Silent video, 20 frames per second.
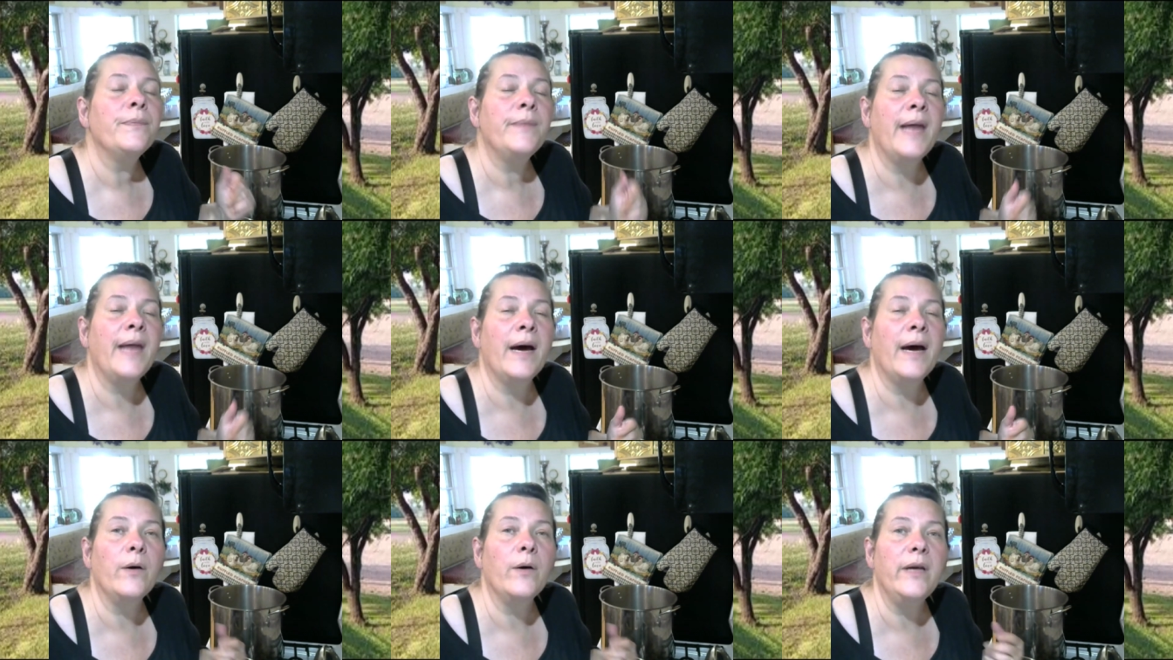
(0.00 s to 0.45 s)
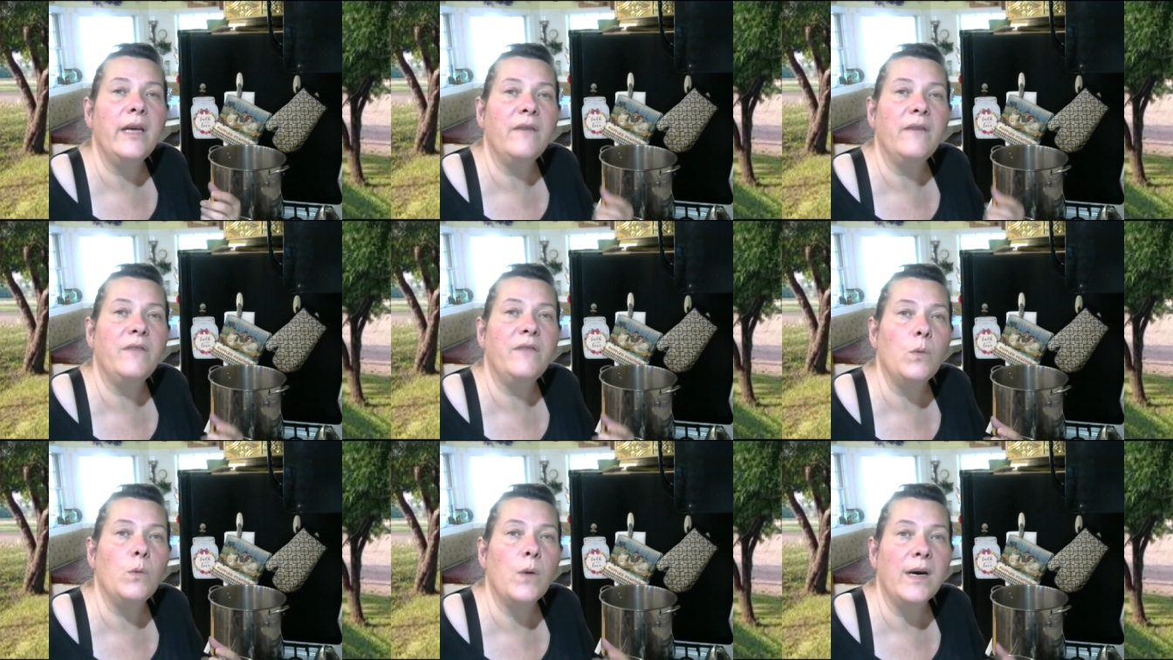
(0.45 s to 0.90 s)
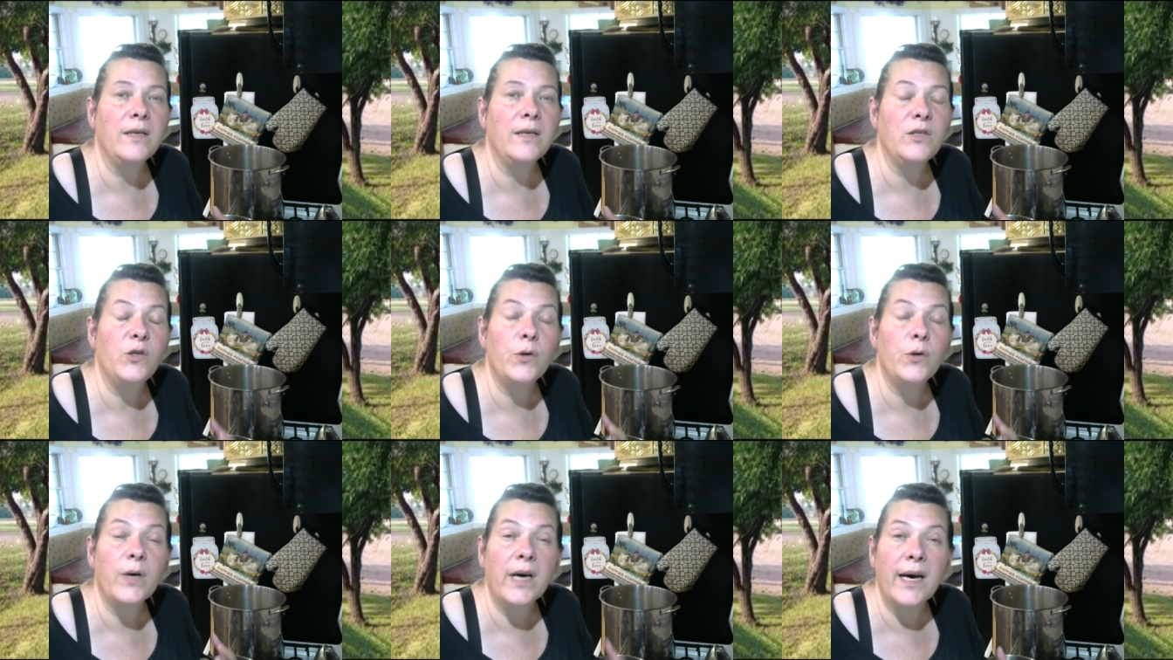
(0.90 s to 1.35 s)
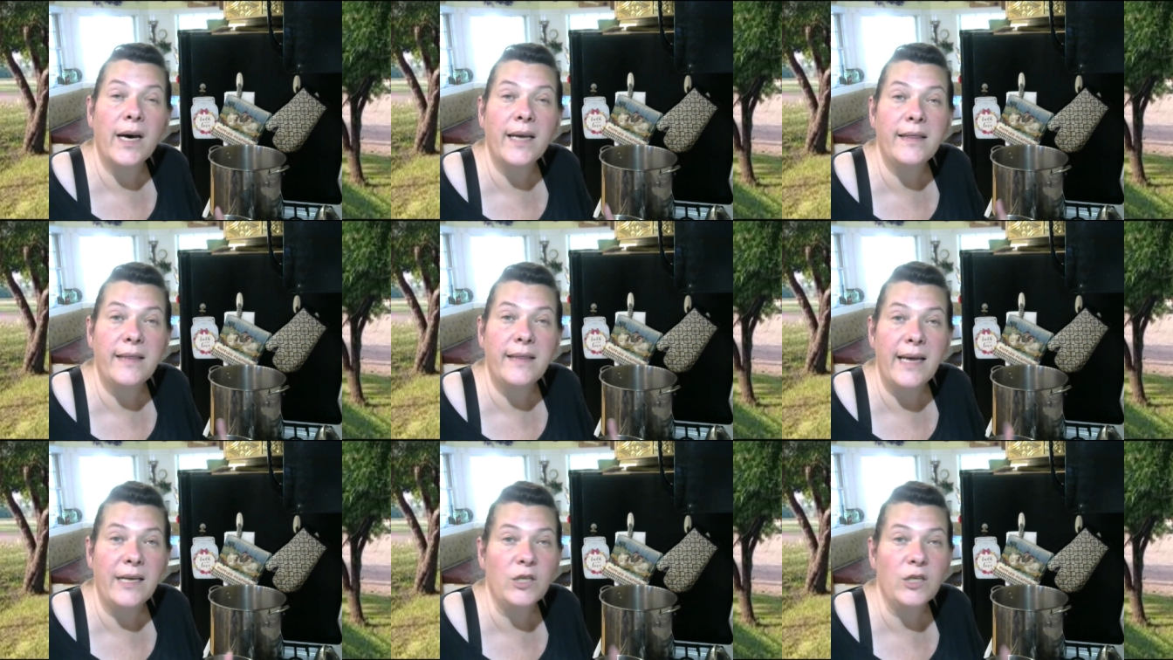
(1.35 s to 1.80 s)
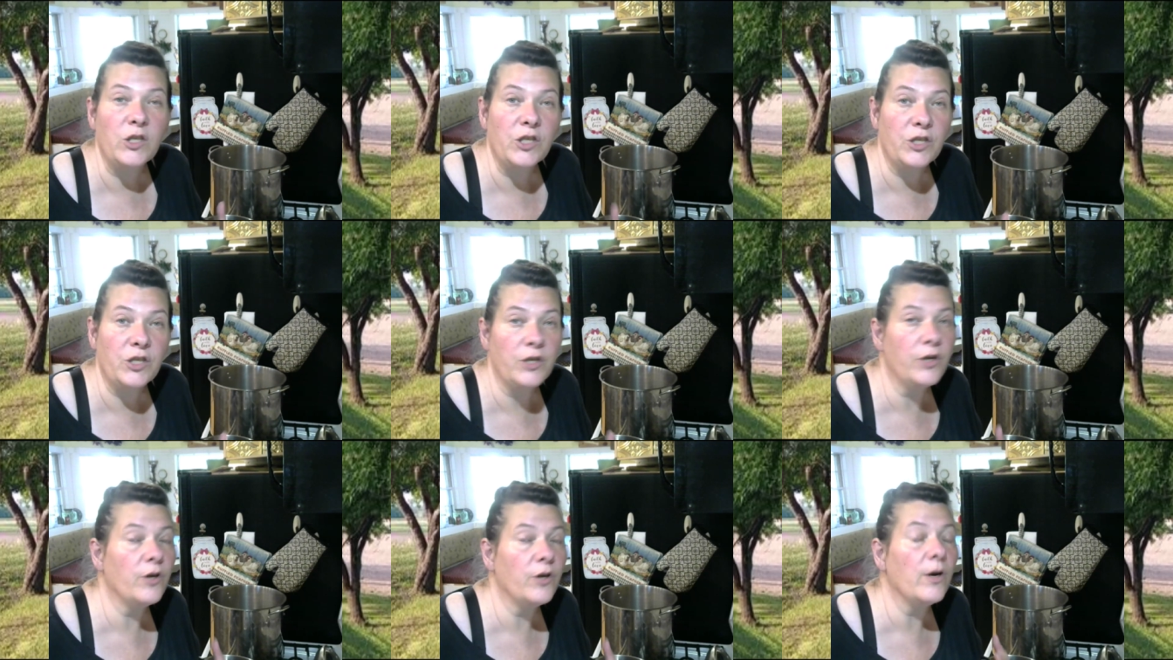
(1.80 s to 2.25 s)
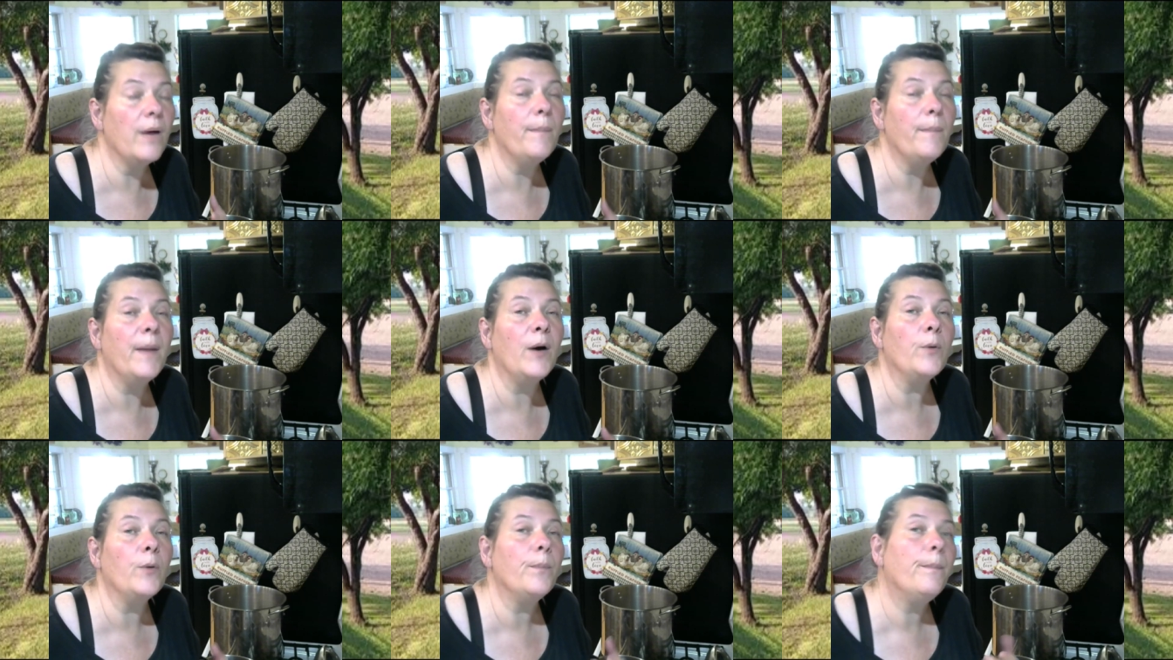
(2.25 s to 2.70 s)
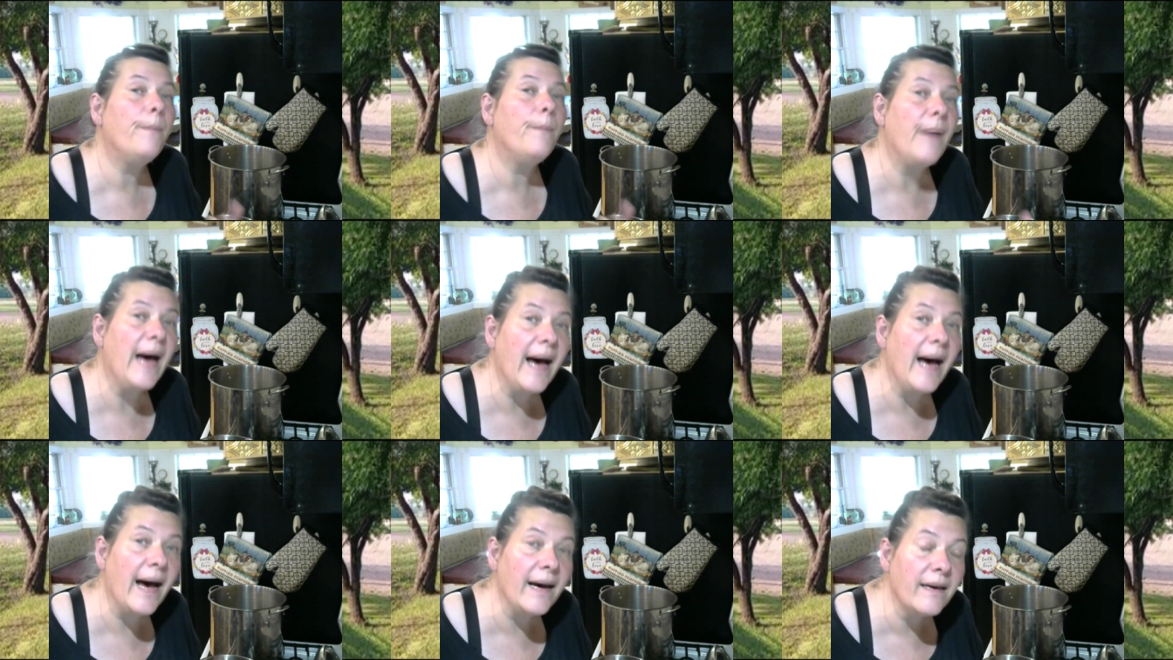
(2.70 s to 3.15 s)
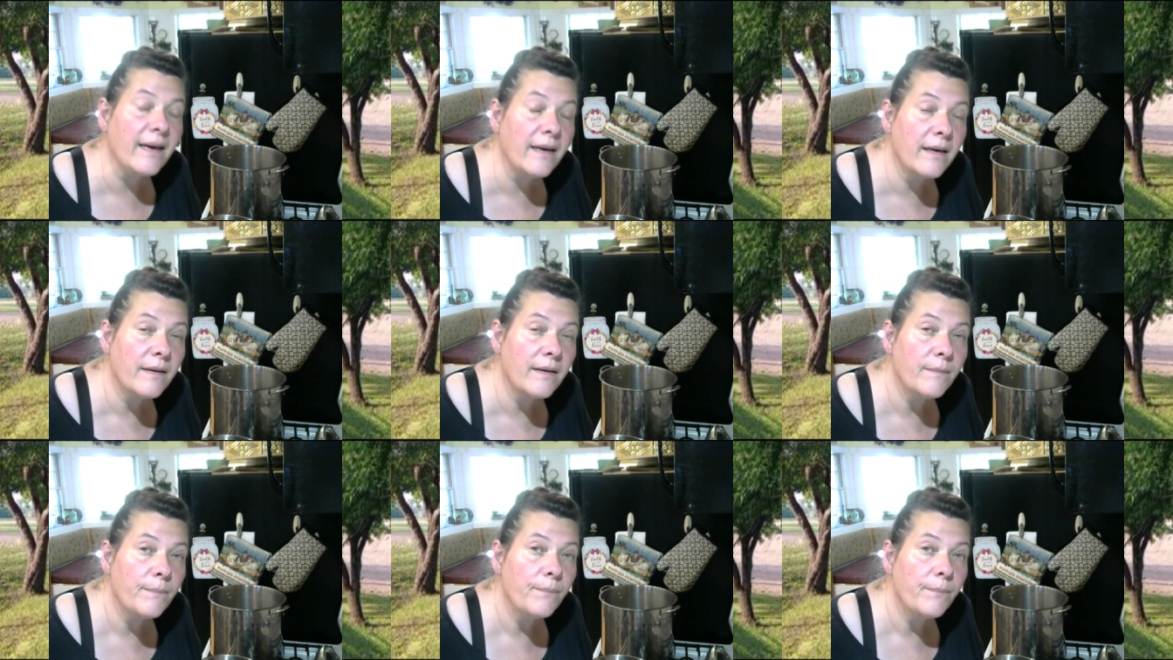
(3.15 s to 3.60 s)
Now, if you want to cut that sugar amount back,